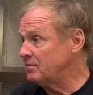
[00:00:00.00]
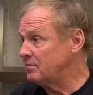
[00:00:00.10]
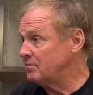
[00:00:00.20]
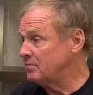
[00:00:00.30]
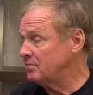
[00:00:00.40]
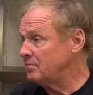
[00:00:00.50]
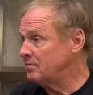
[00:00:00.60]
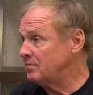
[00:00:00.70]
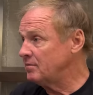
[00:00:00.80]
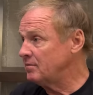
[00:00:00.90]

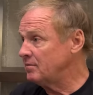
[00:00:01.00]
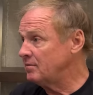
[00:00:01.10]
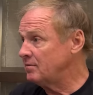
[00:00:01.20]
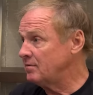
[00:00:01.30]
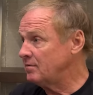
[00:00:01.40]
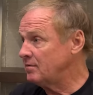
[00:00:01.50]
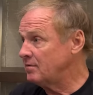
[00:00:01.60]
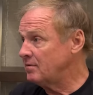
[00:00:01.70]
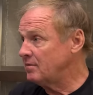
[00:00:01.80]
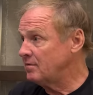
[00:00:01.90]

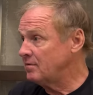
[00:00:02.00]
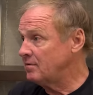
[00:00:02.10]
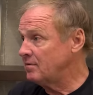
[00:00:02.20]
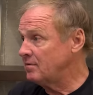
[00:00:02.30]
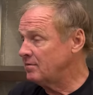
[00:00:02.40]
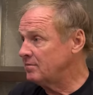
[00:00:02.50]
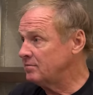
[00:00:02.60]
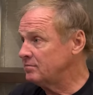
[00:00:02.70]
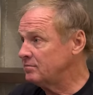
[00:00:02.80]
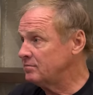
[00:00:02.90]
[no speech]